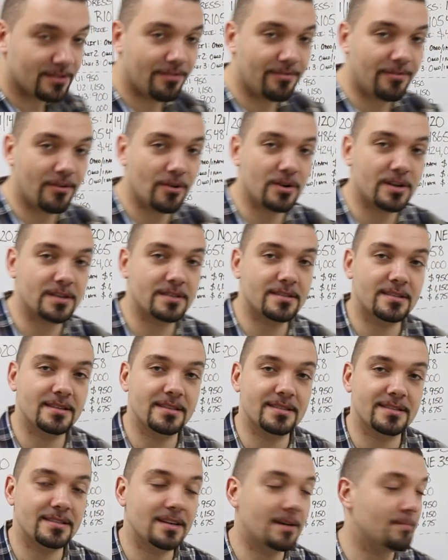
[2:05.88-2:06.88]
to focus
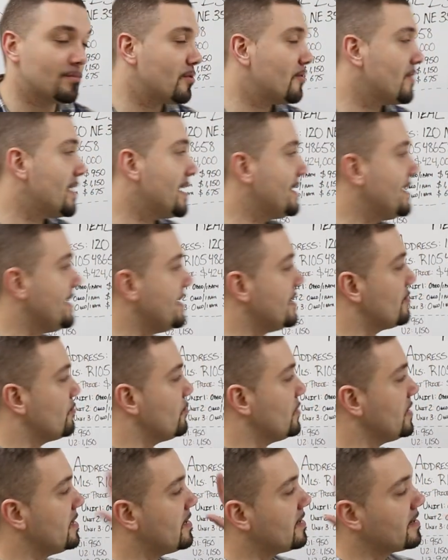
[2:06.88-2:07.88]
this number right here.
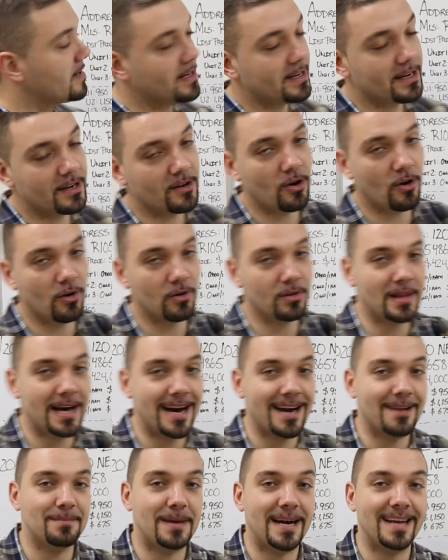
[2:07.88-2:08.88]
We are going to go
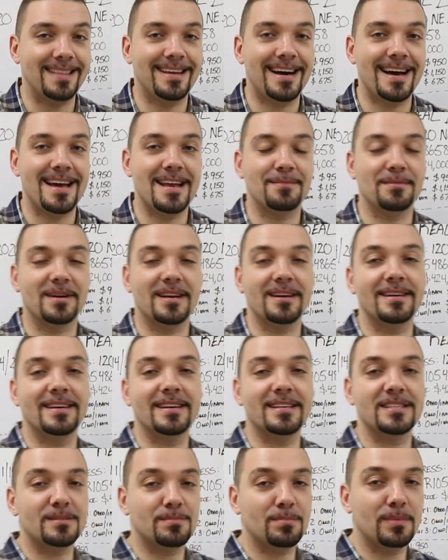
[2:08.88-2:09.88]
line by line. I'm going to
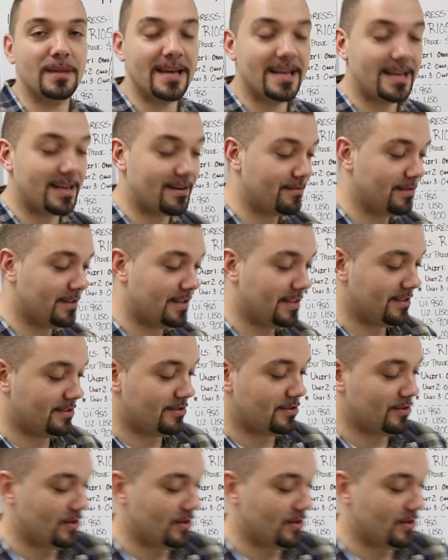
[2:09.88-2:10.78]
explain everything to